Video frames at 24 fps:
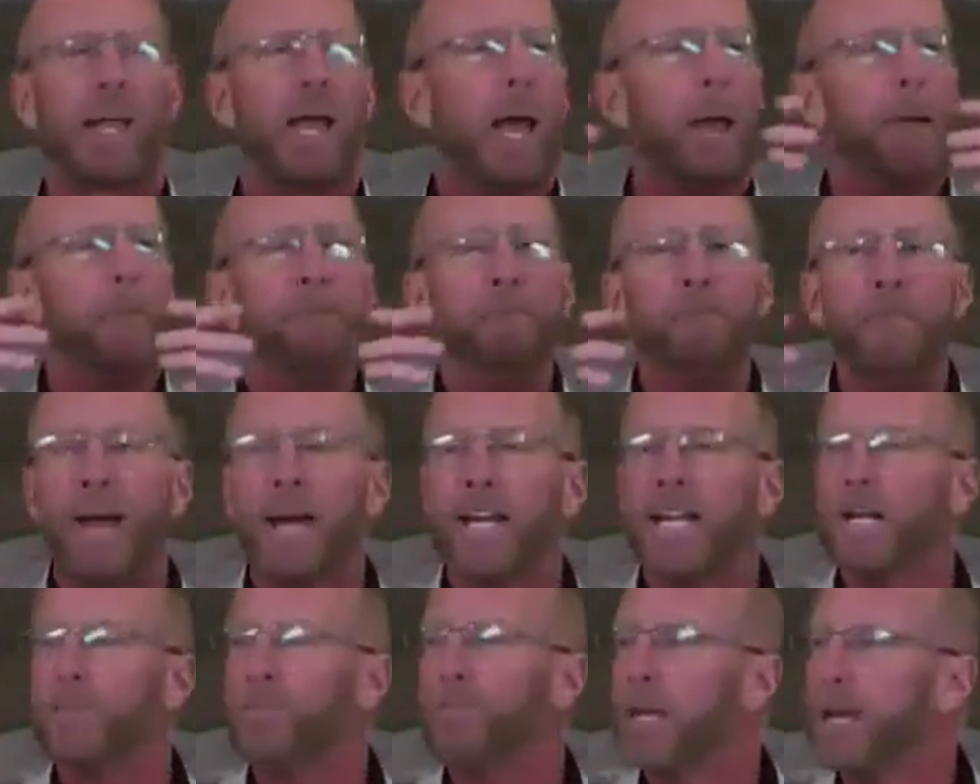and
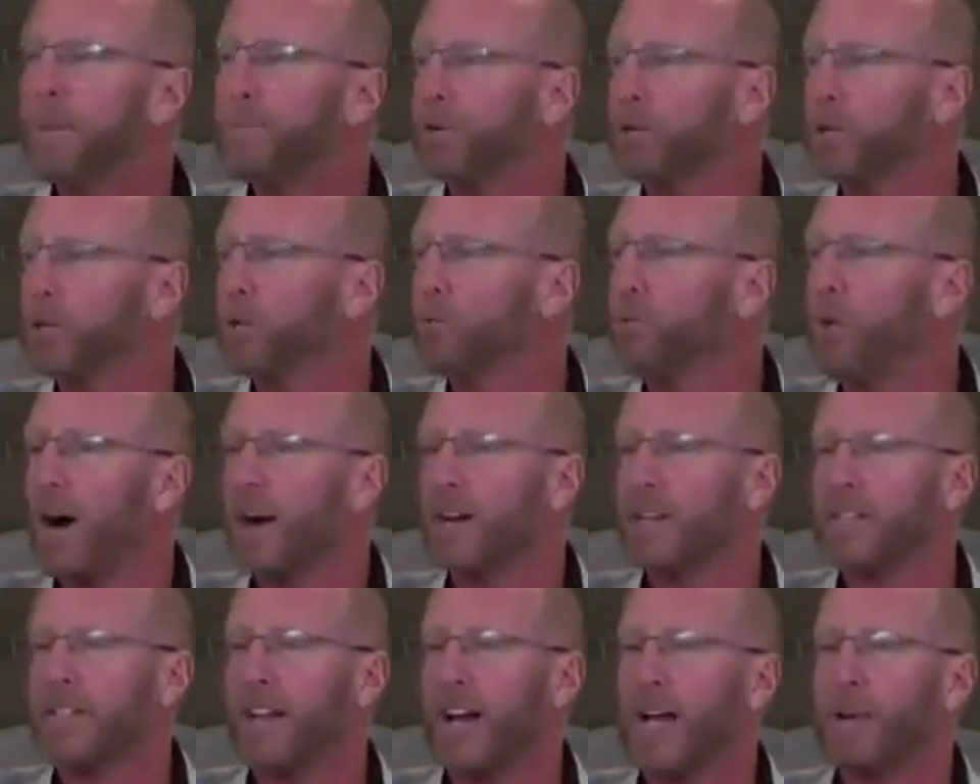many people can walk
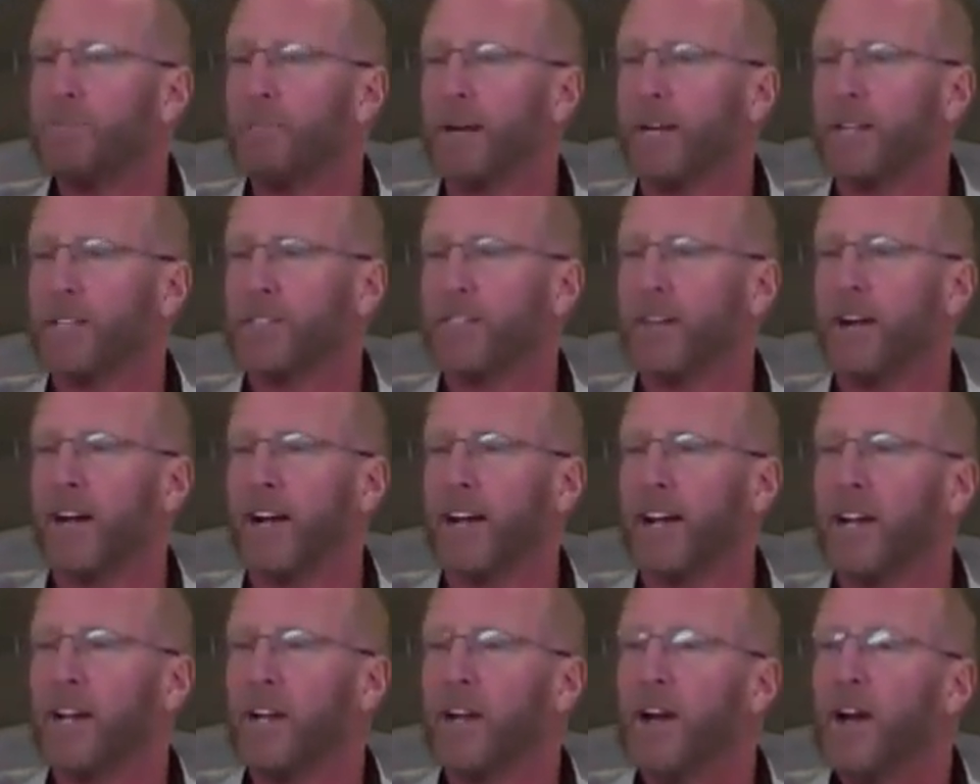side by
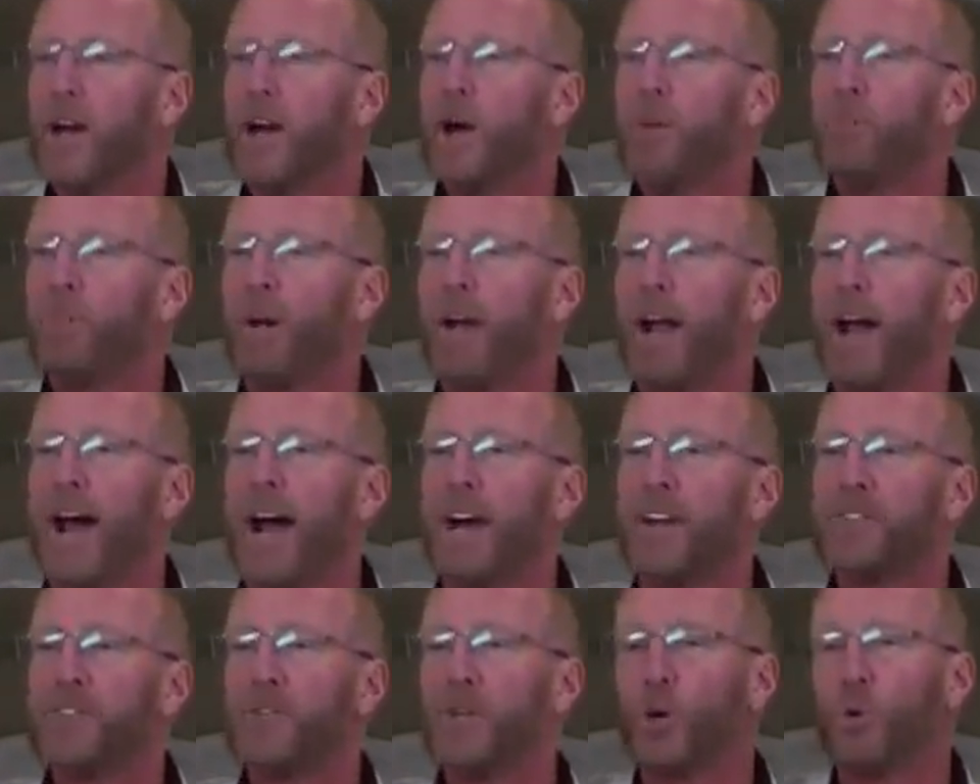side. But
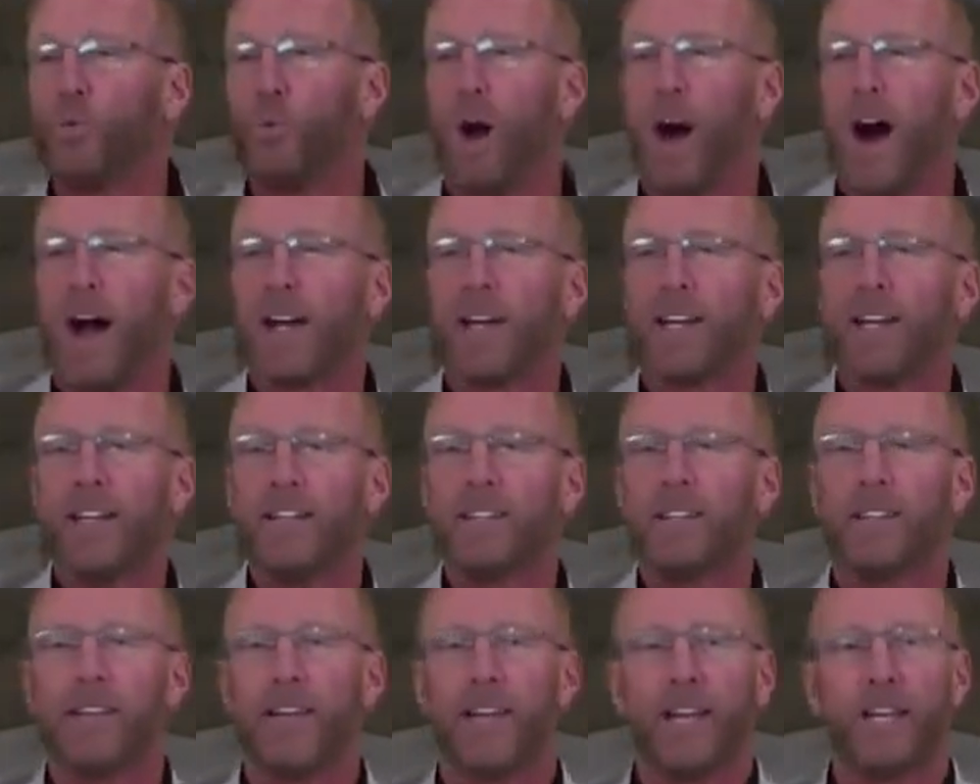as you're walking to
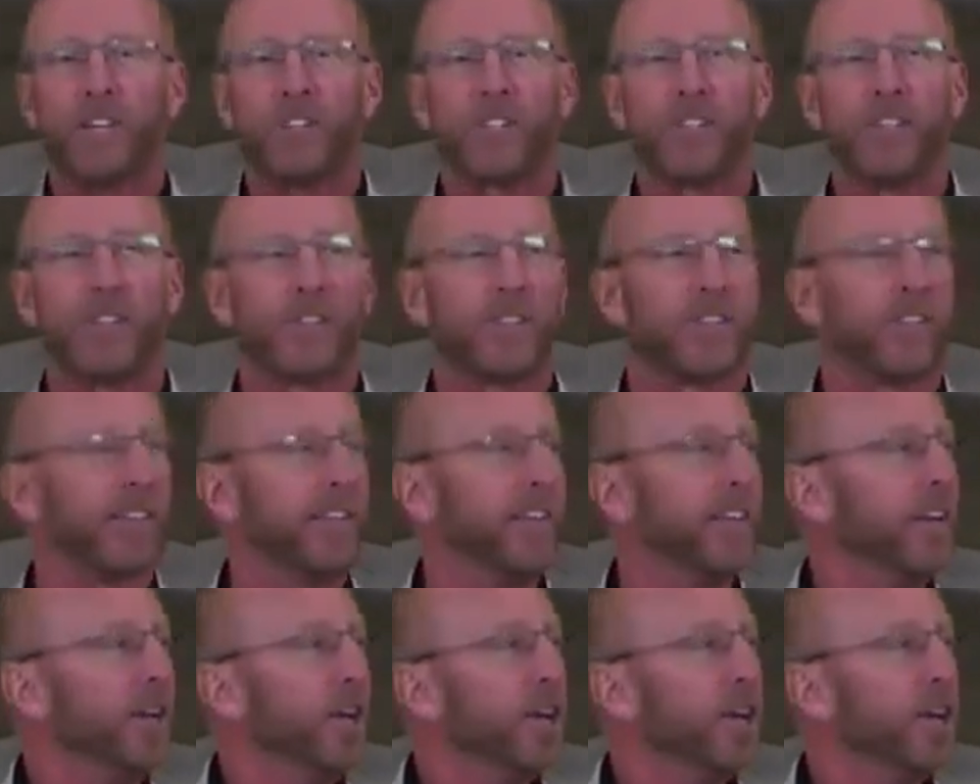the ancient city,